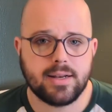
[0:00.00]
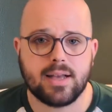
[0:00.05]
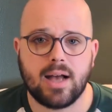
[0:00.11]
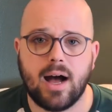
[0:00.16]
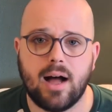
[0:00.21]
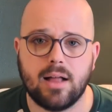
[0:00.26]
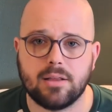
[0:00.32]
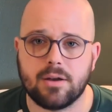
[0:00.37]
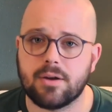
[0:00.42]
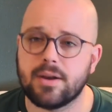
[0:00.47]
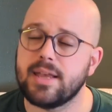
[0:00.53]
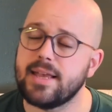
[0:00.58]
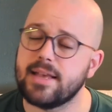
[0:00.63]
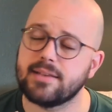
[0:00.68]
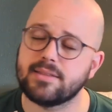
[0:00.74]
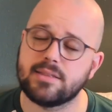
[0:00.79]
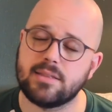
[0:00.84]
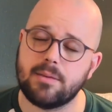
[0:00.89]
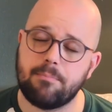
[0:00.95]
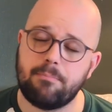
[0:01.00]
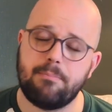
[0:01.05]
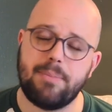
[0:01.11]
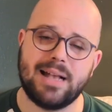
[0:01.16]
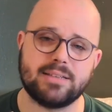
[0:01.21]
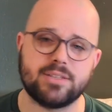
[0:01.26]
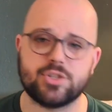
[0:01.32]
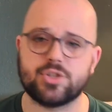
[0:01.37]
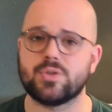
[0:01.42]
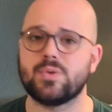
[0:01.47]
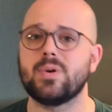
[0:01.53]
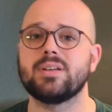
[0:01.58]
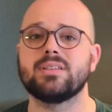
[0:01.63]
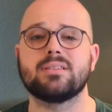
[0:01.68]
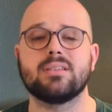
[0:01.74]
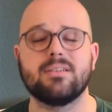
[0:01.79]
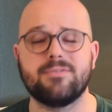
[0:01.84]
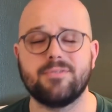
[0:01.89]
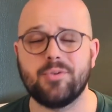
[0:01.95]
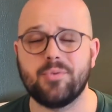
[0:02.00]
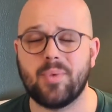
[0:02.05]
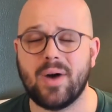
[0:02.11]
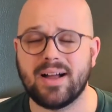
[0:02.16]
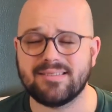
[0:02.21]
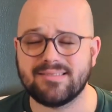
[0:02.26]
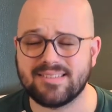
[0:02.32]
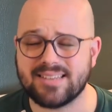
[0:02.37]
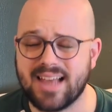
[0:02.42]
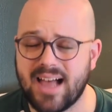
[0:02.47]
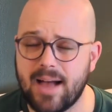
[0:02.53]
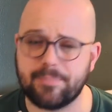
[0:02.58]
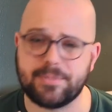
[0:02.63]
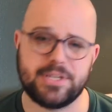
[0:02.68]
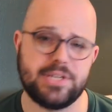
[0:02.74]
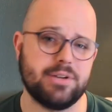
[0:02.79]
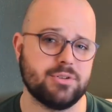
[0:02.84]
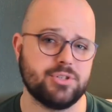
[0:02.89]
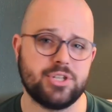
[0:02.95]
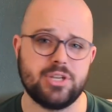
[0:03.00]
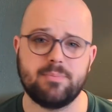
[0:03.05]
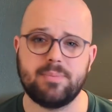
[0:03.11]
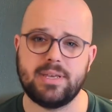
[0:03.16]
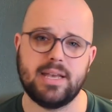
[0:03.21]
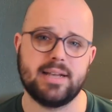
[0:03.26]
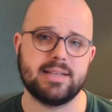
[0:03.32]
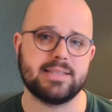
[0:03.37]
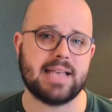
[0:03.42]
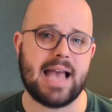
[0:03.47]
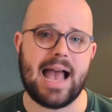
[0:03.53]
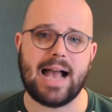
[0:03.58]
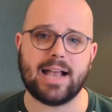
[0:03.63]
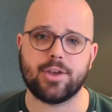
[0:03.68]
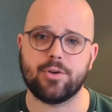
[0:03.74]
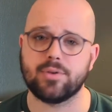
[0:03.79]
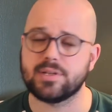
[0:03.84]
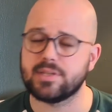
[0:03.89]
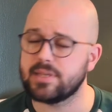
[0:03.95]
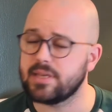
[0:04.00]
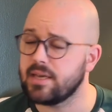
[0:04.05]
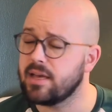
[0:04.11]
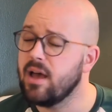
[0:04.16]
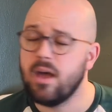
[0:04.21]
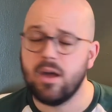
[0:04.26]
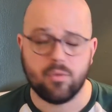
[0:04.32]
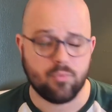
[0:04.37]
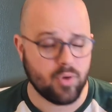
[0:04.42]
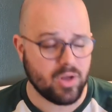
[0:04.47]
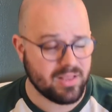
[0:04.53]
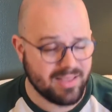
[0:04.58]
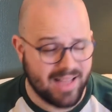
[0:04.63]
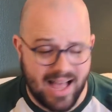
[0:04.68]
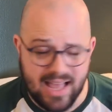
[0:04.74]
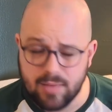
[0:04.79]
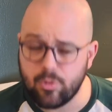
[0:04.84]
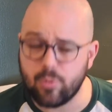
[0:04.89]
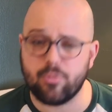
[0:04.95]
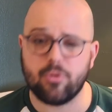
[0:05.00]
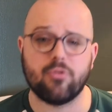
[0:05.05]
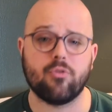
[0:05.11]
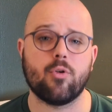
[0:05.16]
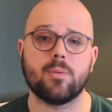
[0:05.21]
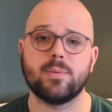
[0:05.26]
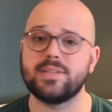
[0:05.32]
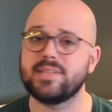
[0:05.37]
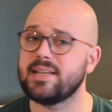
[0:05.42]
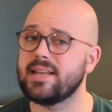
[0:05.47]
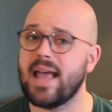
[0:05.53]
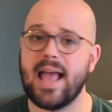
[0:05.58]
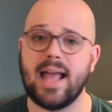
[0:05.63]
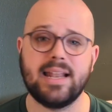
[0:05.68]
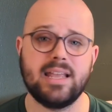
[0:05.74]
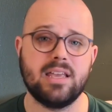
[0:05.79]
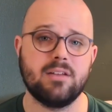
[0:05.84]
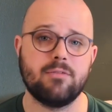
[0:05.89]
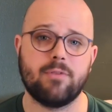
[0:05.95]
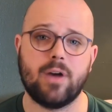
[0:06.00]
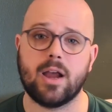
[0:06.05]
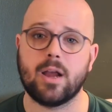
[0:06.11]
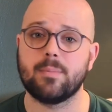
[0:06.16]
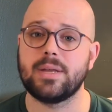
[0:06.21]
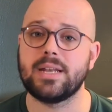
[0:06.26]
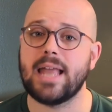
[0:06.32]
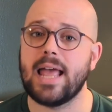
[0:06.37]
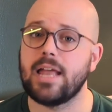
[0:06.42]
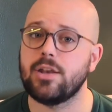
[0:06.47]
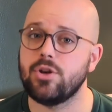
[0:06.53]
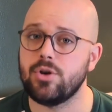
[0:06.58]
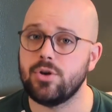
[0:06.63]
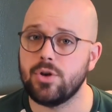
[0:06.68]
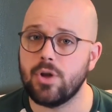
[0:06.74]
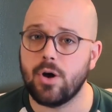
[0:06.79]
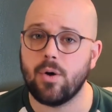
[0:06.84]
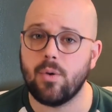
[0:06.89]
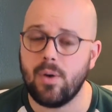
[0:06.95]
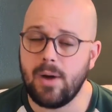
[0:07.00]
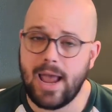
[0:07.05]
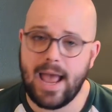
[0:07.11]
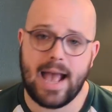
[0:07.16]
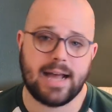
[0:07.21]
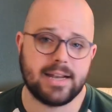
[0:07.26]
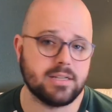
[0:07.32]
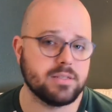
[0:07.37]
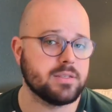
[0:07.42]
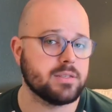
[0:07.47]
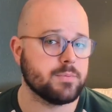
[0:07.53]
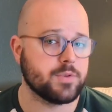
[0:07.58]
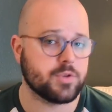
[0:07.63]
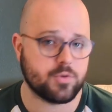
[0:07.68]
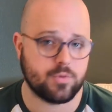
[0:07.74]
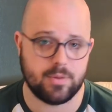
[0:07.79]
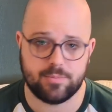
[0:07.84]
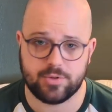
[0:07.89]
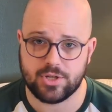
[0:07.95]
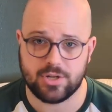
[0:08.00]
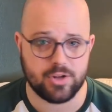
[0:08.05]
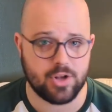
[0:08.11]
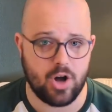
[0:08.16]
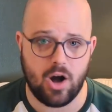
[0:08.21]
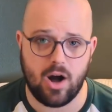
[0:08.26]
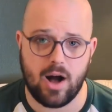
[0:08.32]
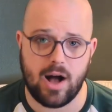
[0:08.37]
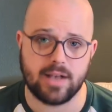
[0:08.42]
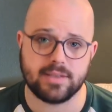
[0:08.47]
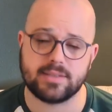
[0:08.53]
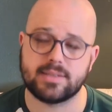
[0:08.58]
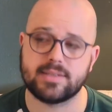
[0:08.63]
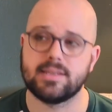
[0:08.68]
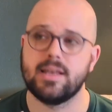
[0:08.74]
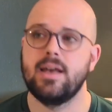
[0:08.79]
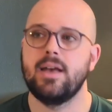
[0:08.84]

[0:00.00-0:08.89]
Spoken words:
collar is the best choice if you want top-tier GPS accuracy, reliable performance in any environment, and no added subscription costs.